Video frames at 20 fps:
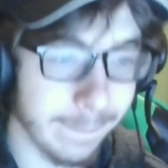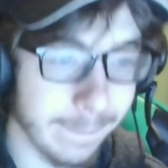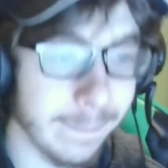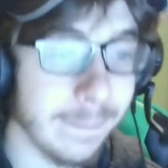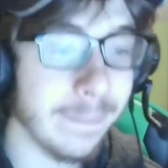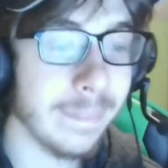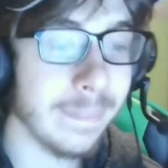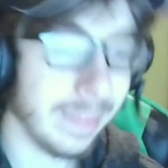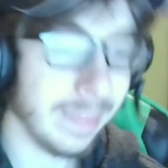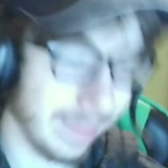No
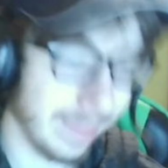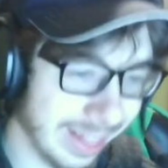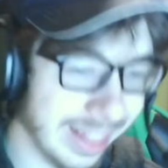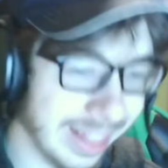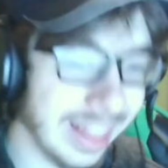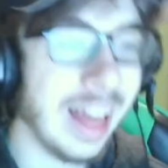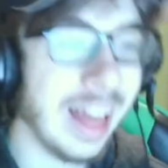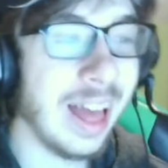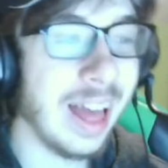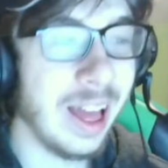one wants to
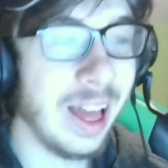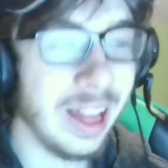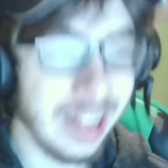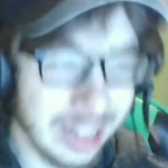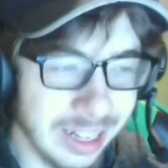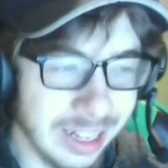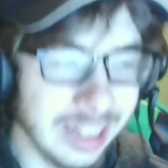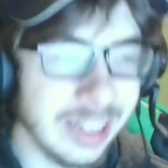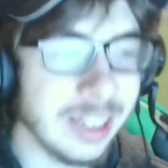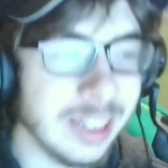play your
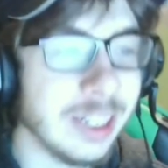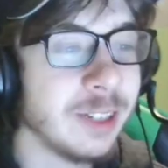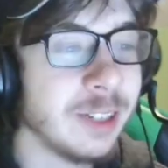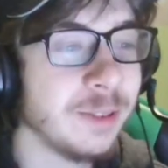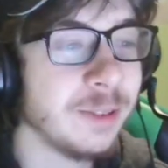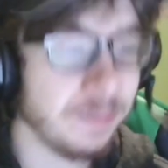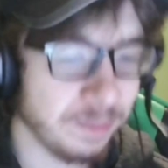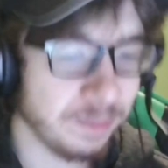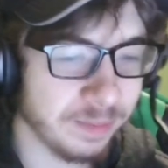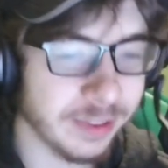guy, you know
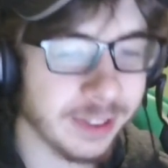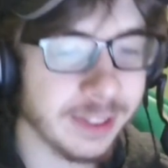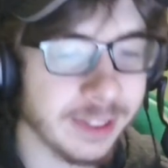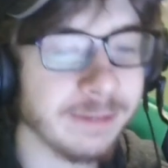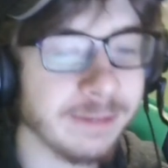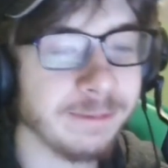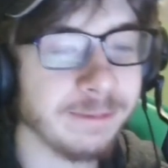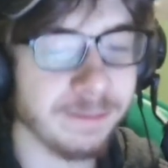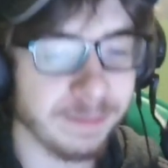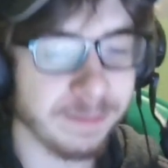who do they
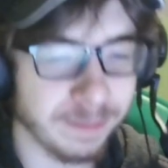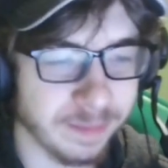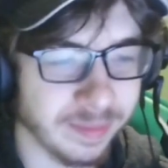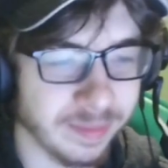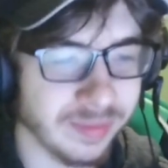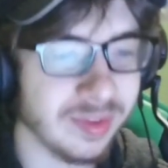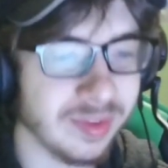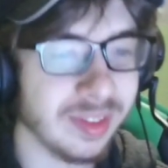want to be?